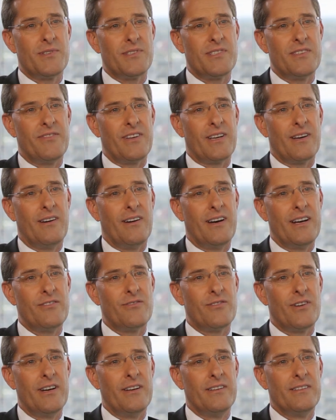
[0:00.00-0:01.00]
Pacific
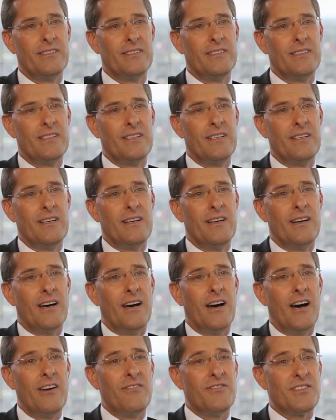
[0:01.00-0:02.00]
Hydro.
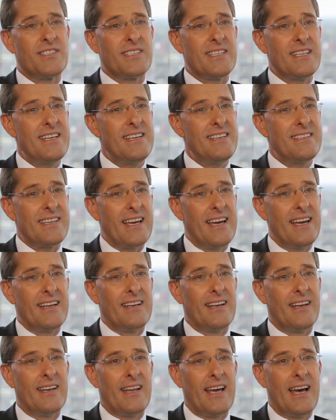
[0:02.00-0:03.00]
Overseas,
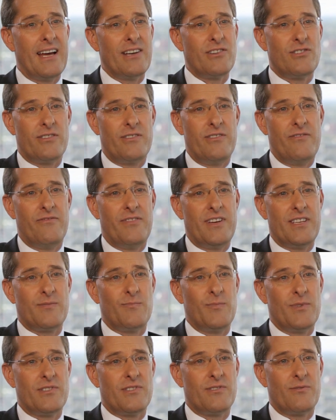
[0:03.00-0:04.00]
our larger
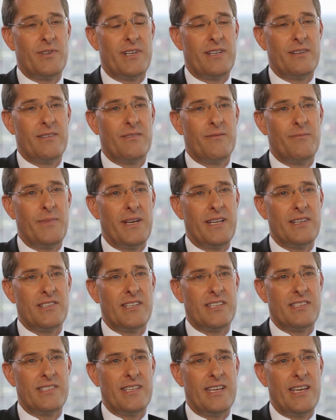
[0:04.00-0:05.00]
investments are in
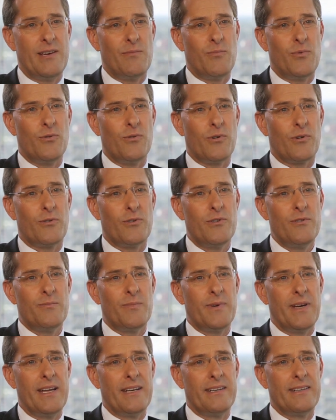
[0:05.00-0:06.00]
Manchester Airport Group
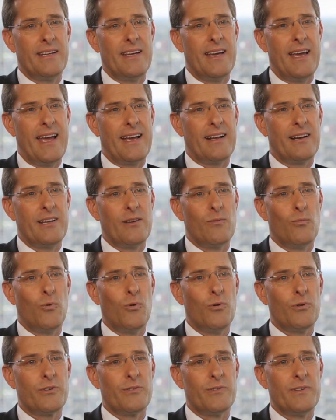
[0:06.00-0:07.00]
and Anglian
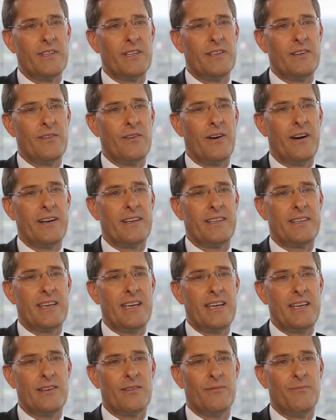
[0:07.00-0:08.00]
Water in the United
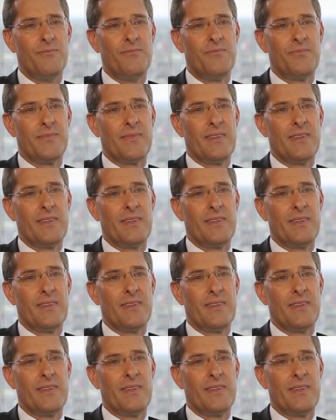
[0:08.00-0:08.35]
Kingdom,